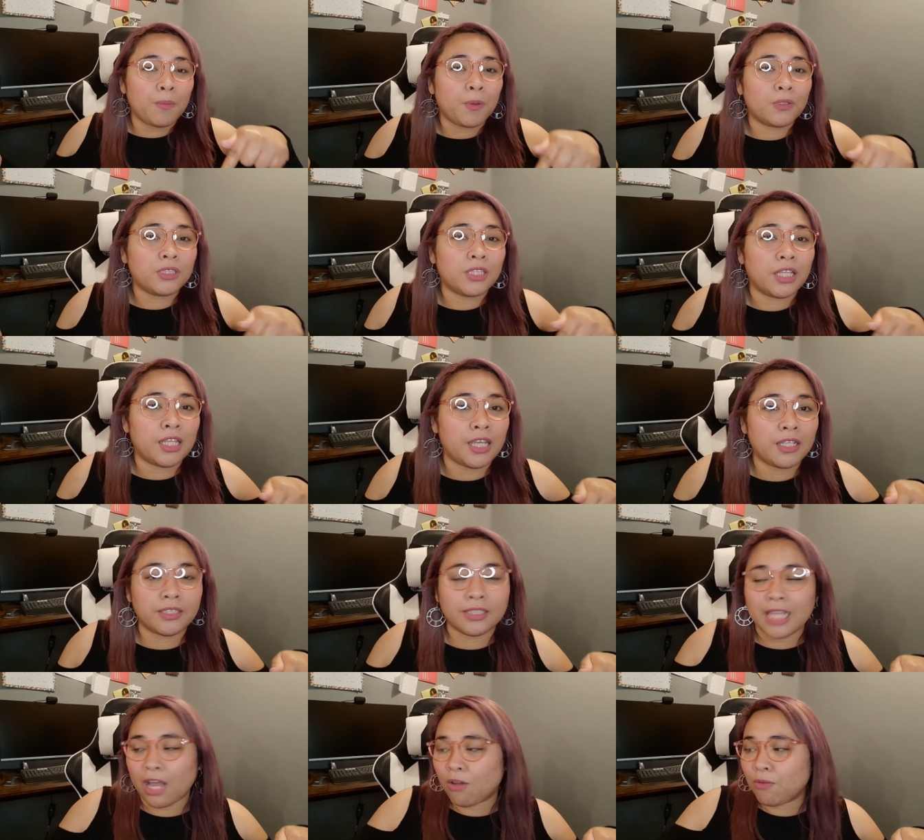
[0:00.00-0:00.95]
put the
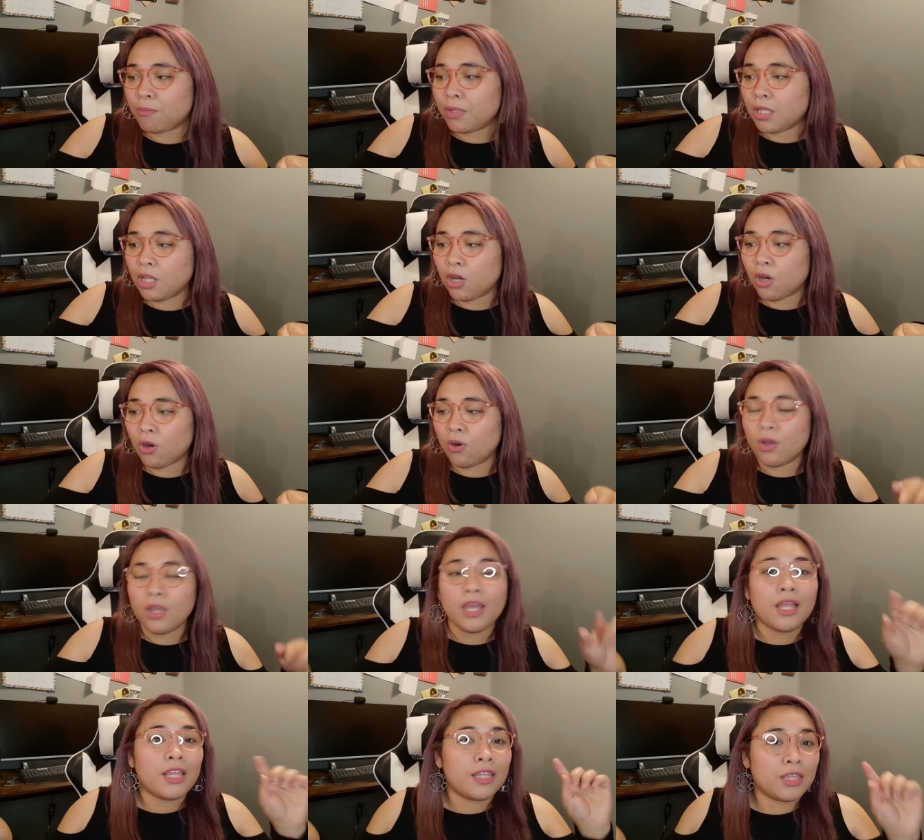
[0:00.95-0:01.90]
link down below
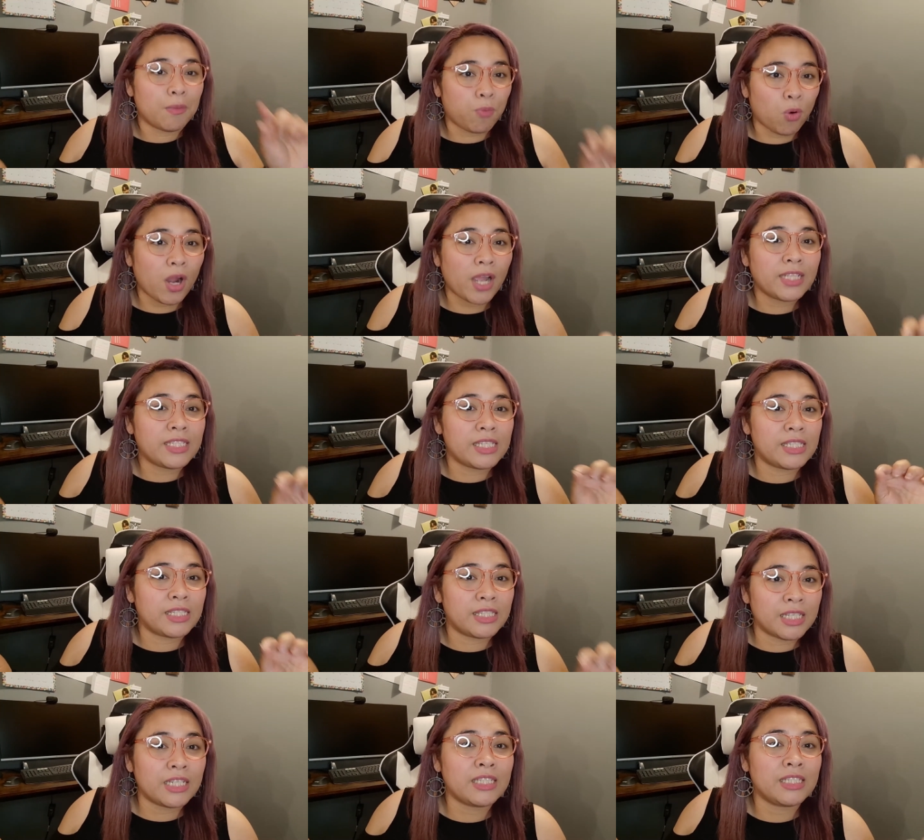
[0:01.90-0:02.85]
the price is
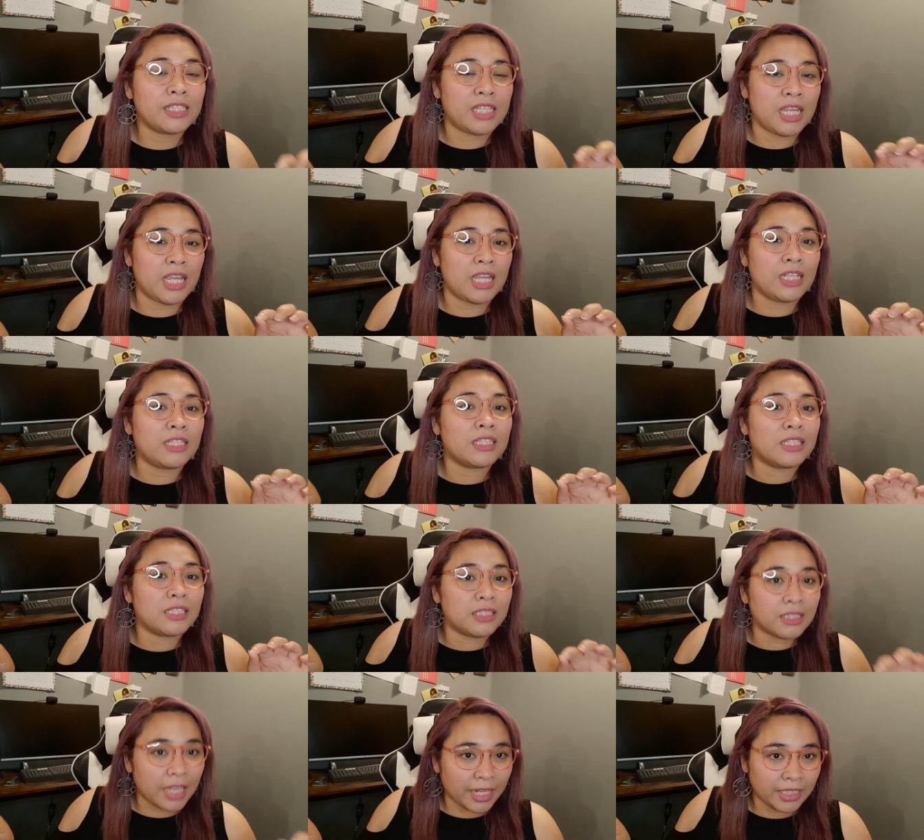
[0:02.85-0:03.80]

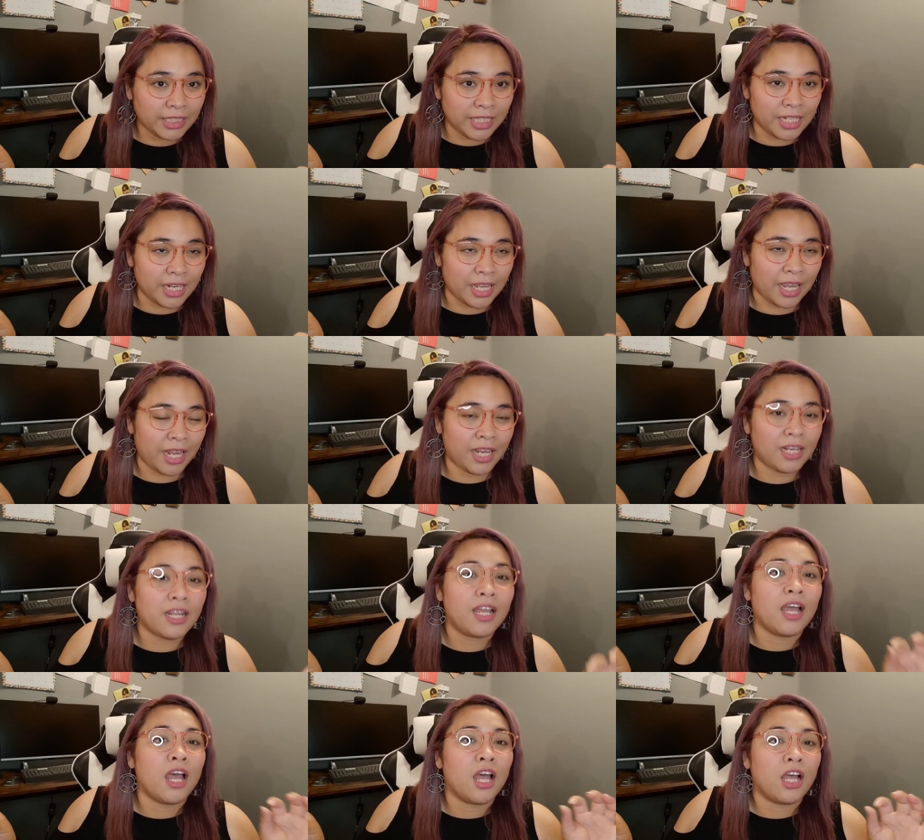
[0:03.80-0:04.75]

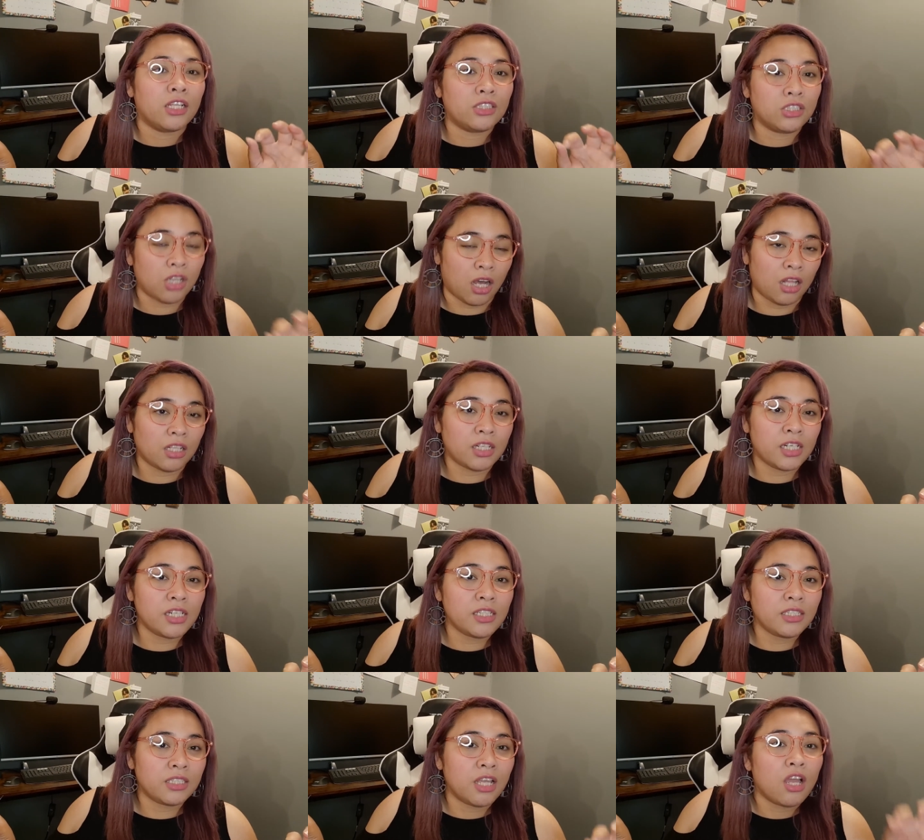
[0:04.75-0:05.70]
16.99
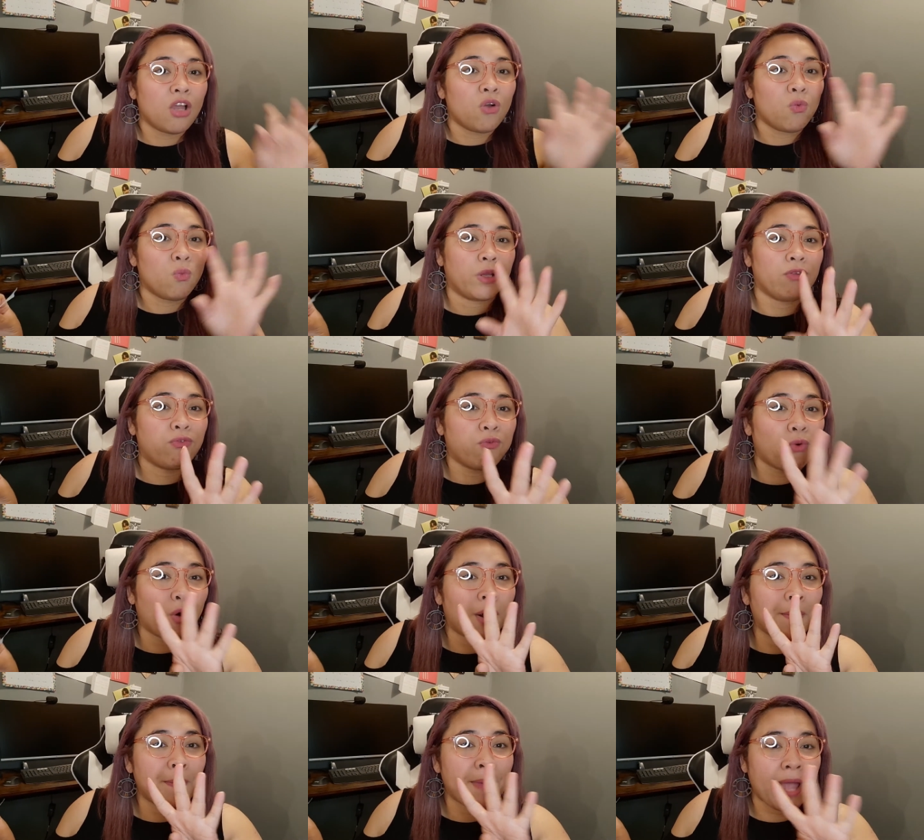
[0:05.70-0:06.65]
dollars with
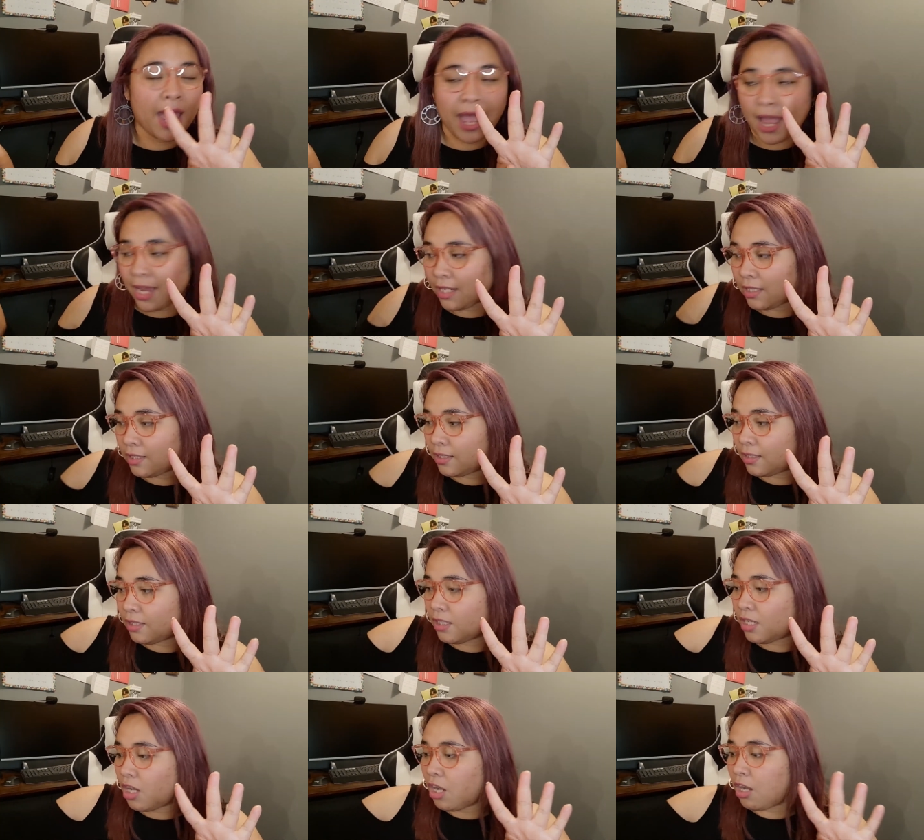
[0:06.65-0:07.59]
four pack
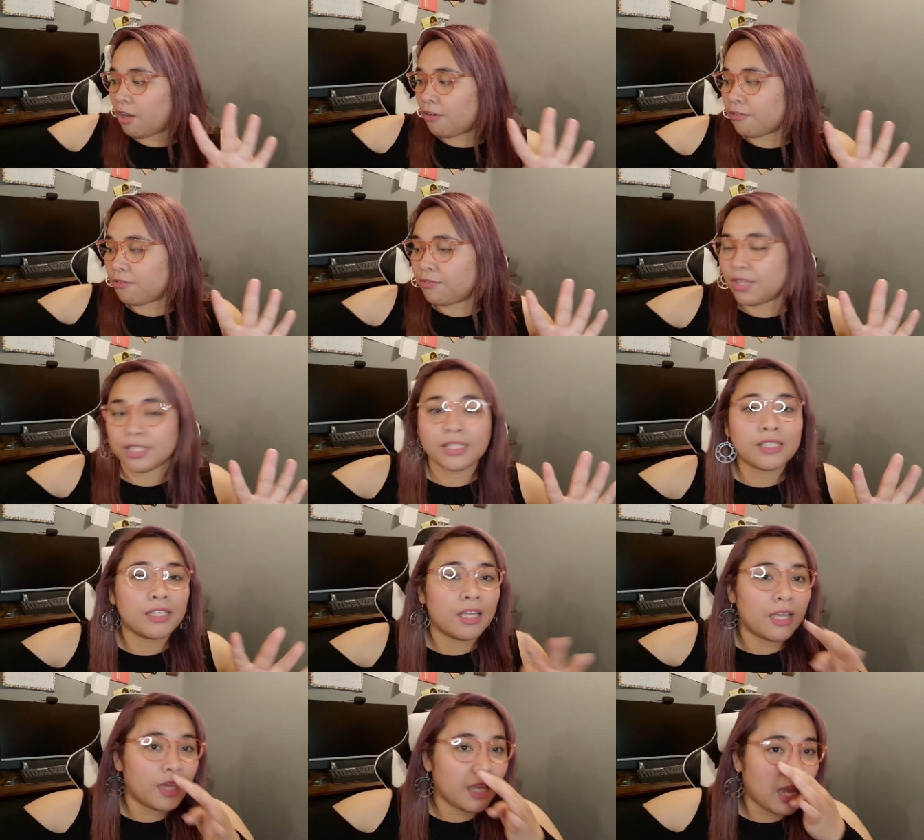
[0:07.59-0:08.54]
of this
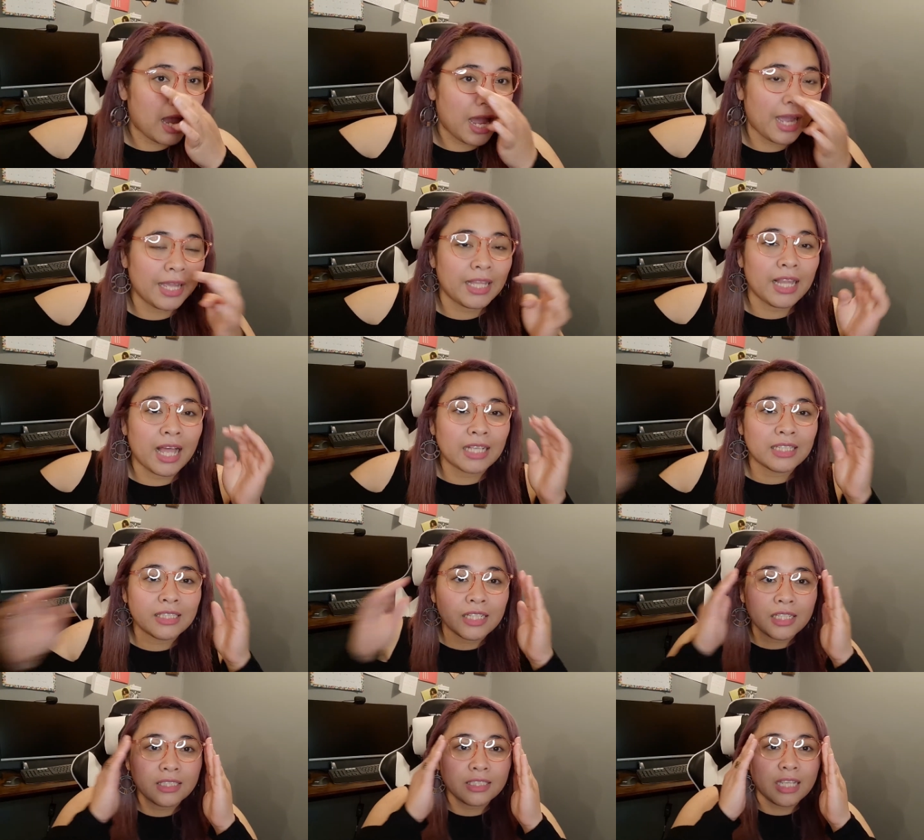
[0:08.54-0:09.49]

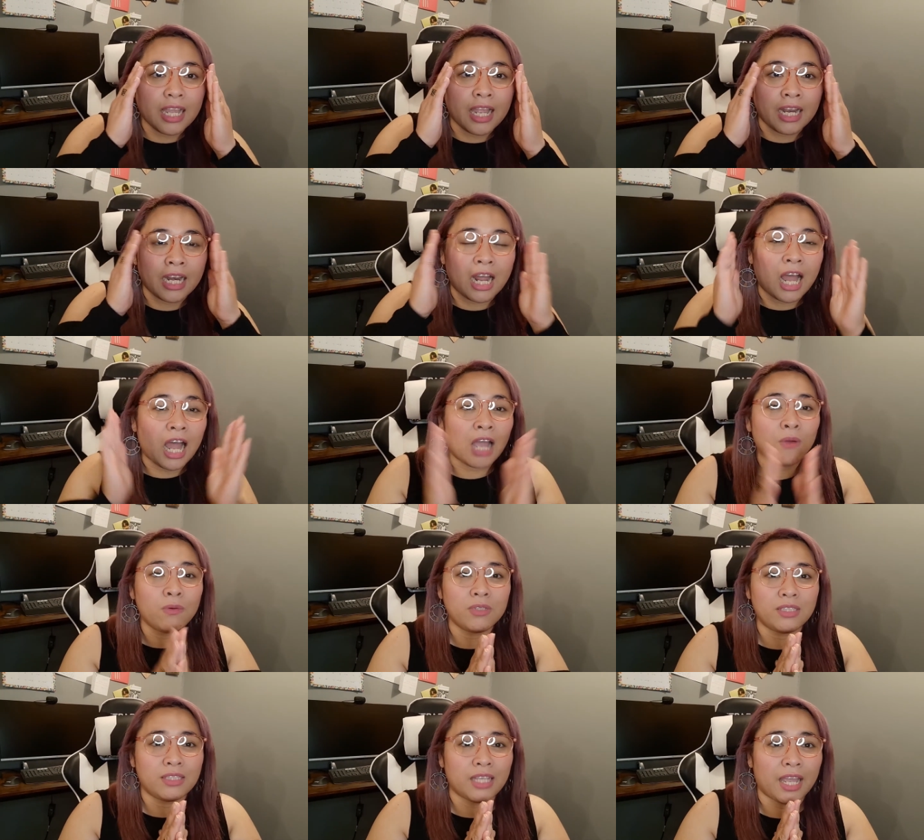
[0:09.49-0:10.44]
eyeglasses and i
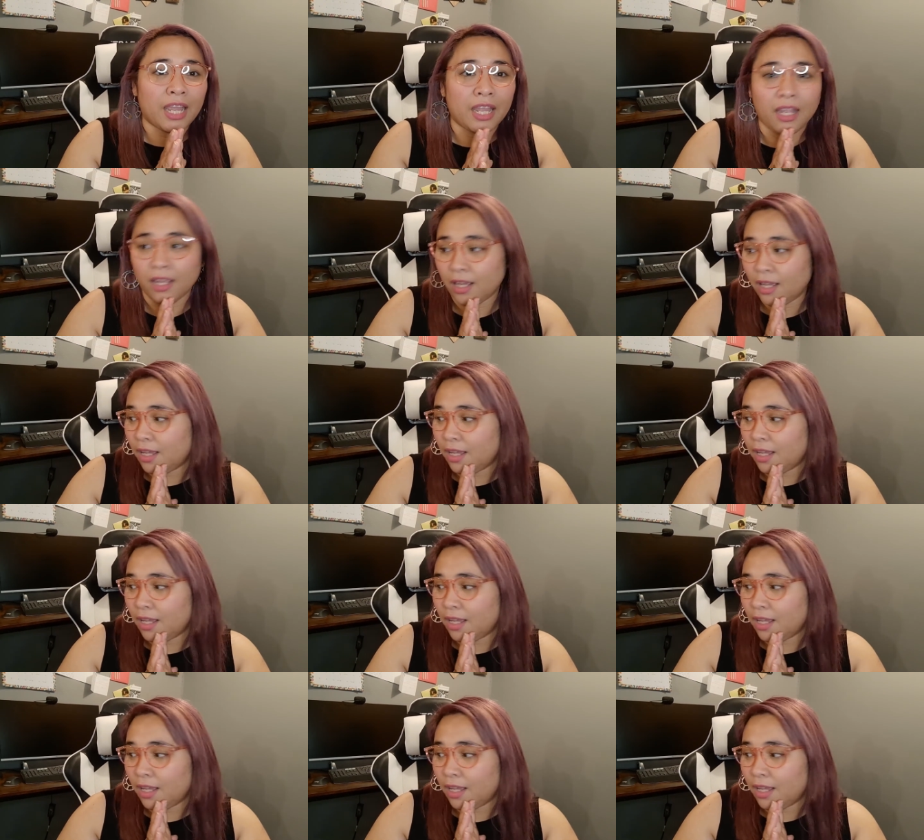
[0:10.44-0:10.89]
would say